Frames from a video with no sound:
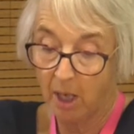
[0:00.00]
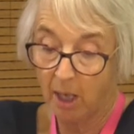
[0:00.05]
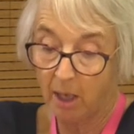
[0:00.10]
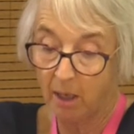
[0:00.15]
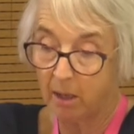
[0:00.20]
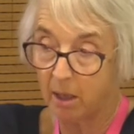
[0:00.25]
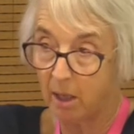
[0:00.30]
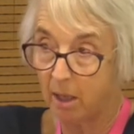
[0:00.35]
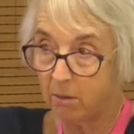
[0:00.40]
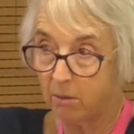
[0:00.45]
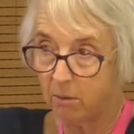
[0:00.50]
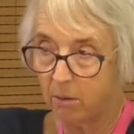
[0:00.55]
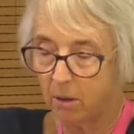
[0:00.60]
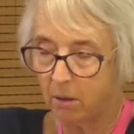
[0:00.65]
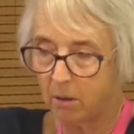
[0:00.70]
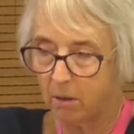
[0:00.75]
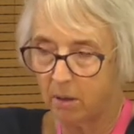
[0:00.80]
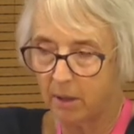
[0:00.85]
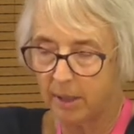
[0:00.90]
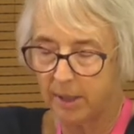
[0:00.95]
and
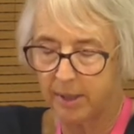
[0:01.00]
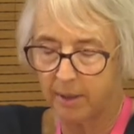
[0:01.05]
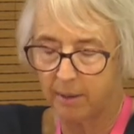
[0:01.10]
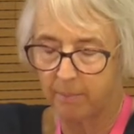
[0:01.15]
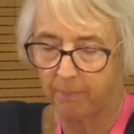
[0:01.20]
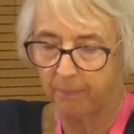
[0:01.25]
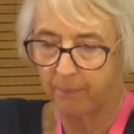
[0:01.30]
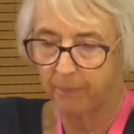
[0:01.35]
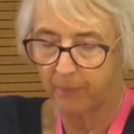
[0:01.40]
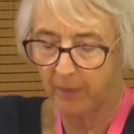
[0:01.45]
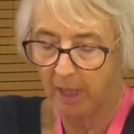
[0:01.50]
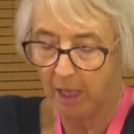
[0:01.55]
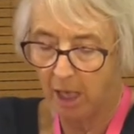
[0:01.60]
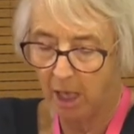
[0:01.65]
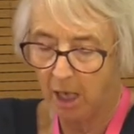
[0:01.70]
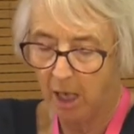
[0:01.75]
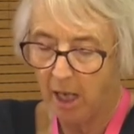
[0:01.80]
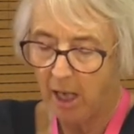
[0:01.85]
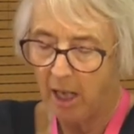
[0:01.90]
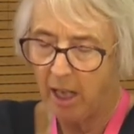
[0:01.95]
alcoholism.
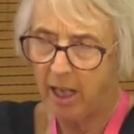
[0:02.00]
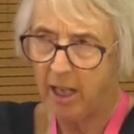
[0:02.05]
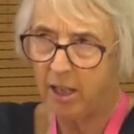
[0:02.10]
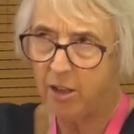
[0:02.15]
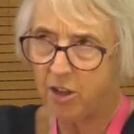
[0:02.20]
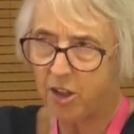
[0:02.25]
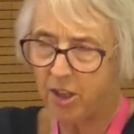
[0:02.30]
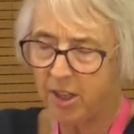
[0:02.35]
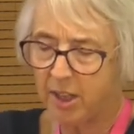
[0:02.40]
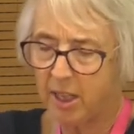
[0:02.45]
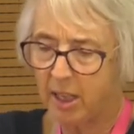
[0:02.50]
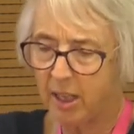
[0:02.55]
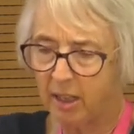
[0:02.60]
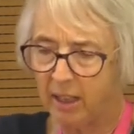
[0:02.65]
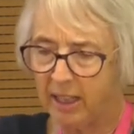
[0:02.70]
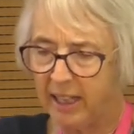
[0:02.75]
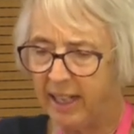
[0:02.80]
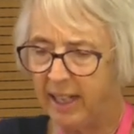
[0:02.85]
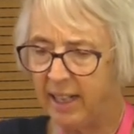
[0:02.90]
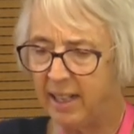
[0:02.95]
Interestingly,